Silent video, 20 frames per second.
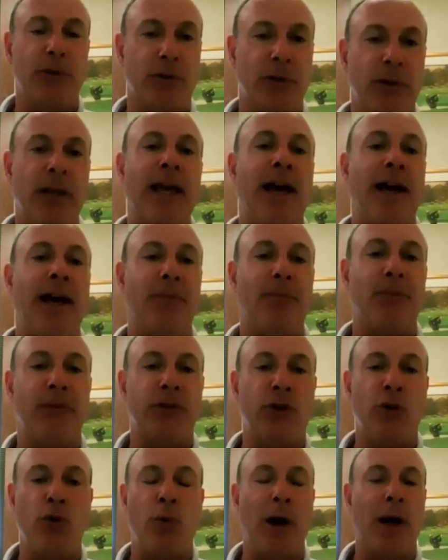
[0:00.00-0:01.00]
Yeah,
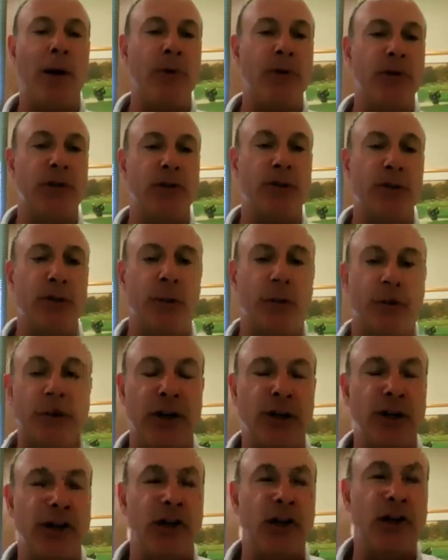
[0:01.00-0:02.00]
Stu Webb was
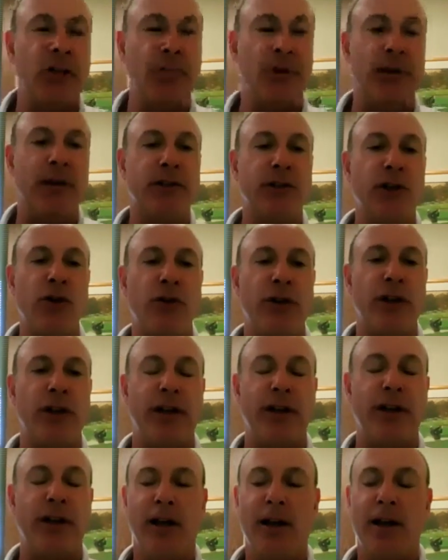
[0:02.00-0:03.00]
an attorney in Minnesota,
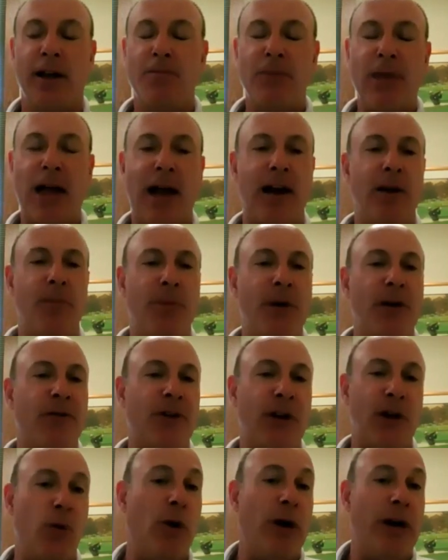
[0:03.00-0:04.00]
and had an
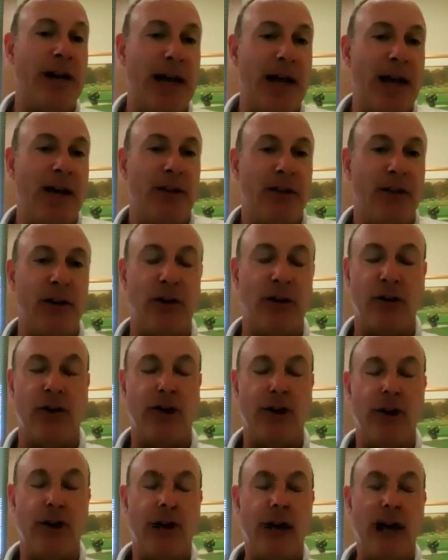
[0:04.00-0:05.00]
epiphany one day that there
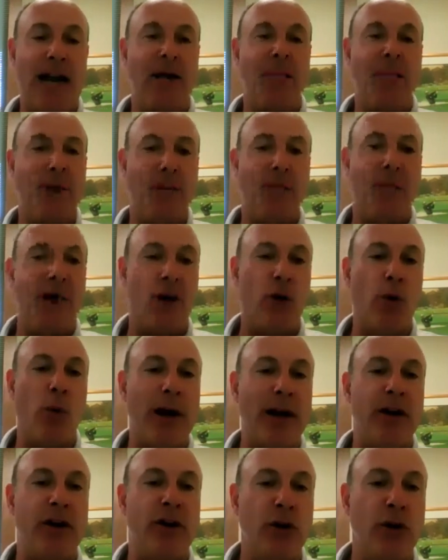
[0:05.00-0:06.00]
had to be a better
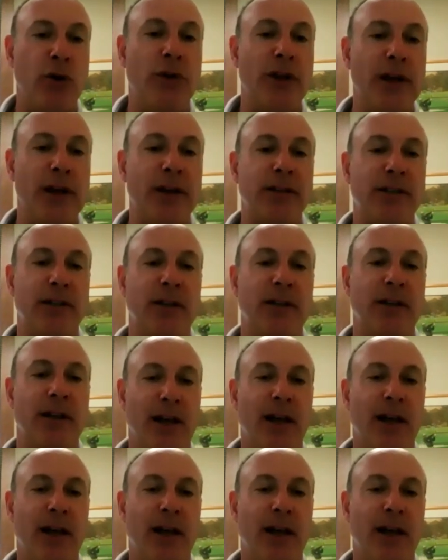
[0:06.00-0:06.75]
way to do this. And